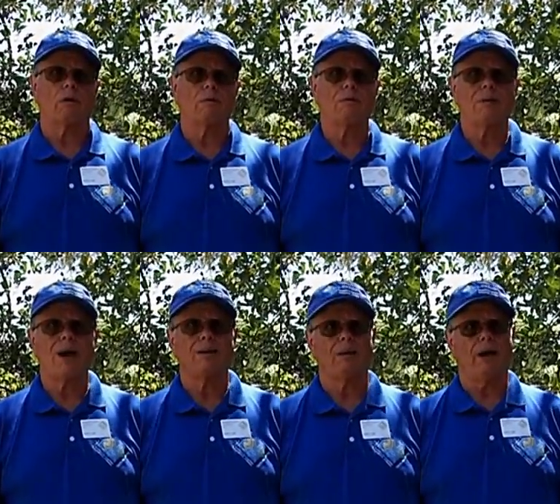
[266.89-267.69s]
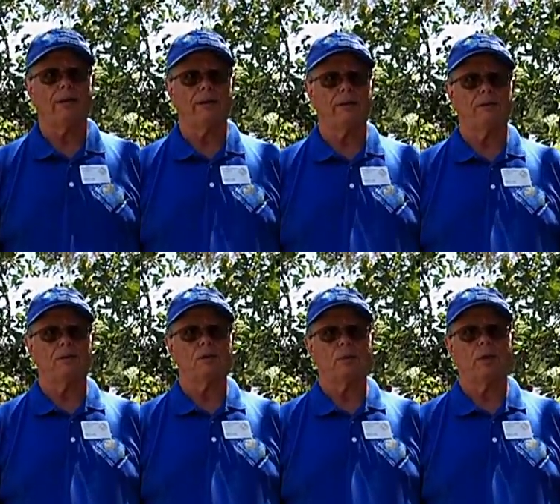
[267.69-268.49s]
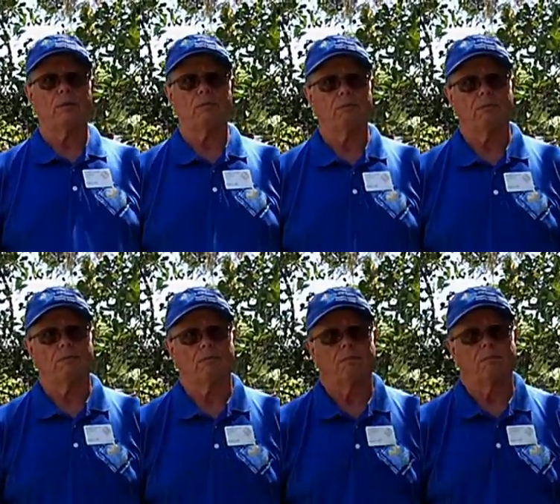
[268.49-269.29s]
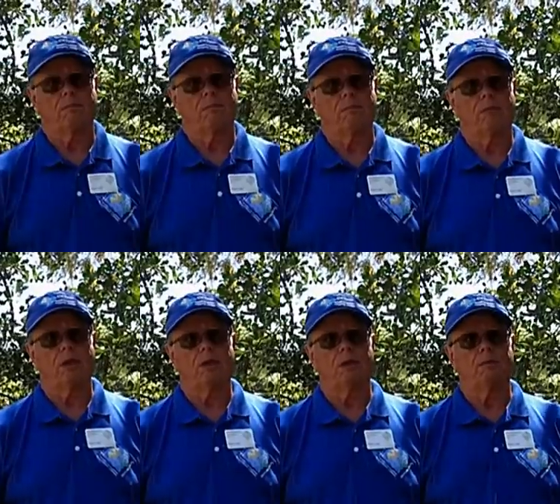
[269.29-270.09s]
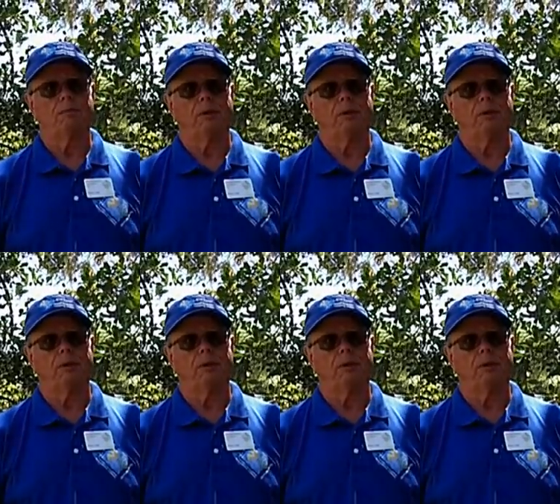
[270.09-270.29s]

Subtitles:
not likely to spend a